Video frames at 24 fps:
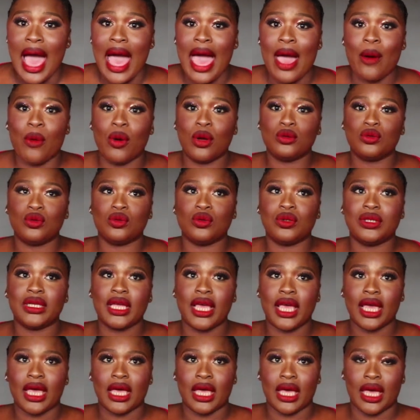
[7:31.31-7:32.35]
I want to
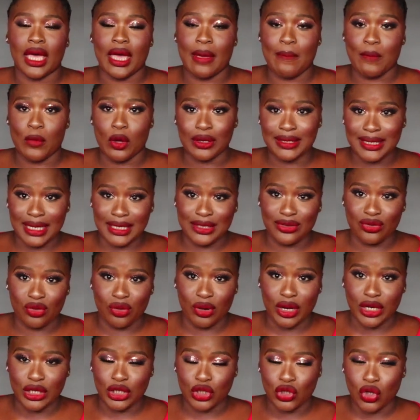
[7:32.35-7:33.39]
take content
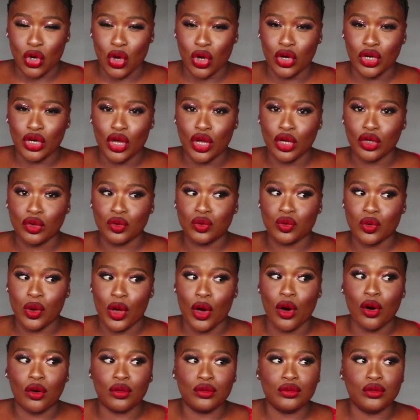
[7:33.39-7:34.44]
creation to
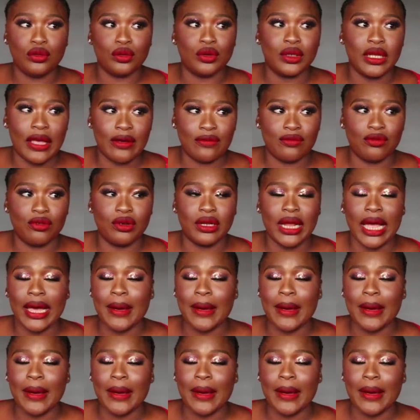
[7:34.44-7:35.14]
a whole new level,